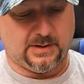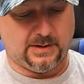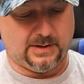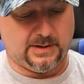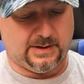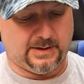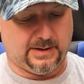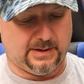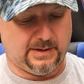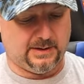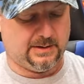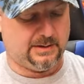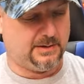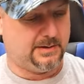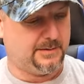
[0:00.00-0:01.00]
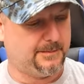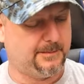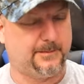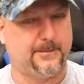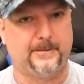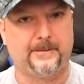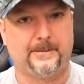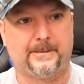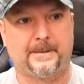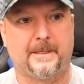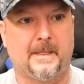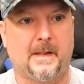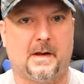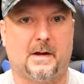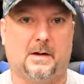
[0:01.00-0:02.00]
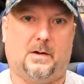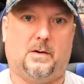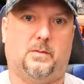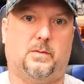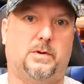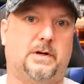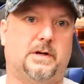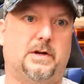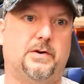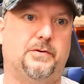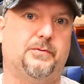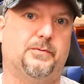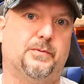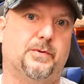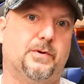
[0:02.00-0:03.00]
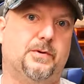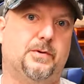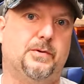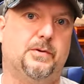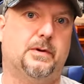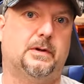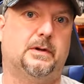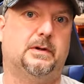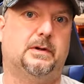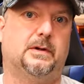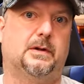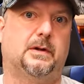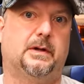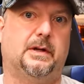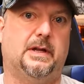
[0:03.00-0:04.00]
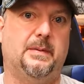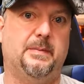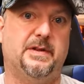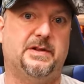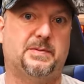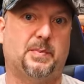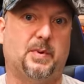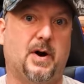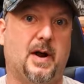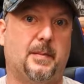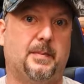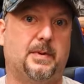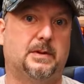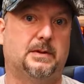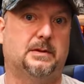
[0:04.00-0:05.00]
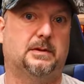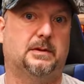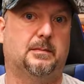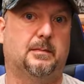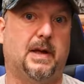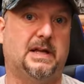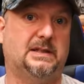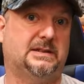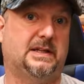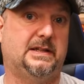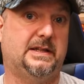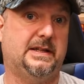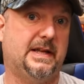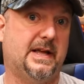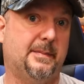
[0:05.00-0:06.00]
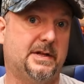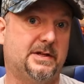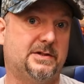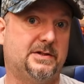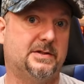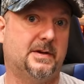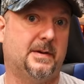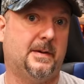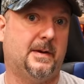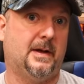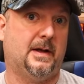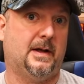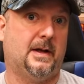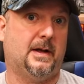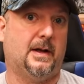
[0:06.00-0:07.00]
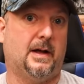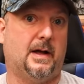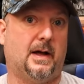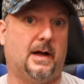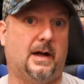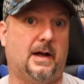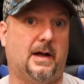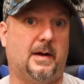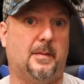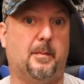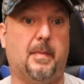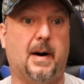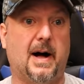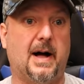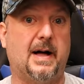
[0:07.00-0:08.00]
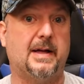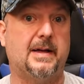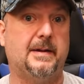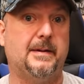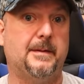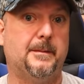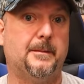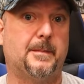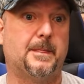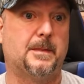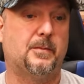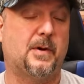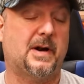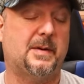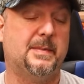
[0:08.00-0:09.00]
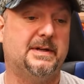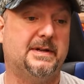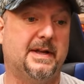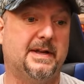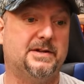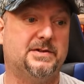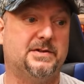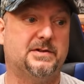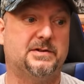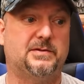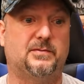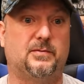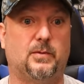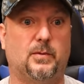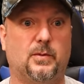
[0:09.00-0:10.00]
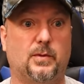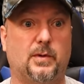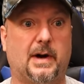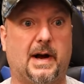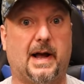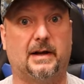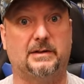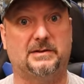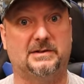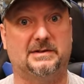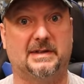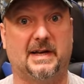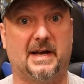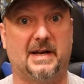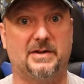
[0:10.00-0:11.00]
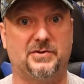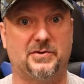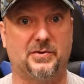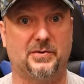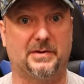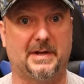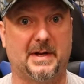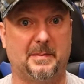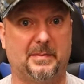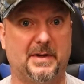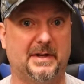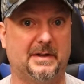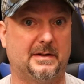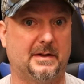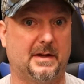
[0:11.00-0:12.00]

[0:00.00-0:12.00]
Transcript: And we're going to go through image prep, masking the image, my recommendations for how to size your template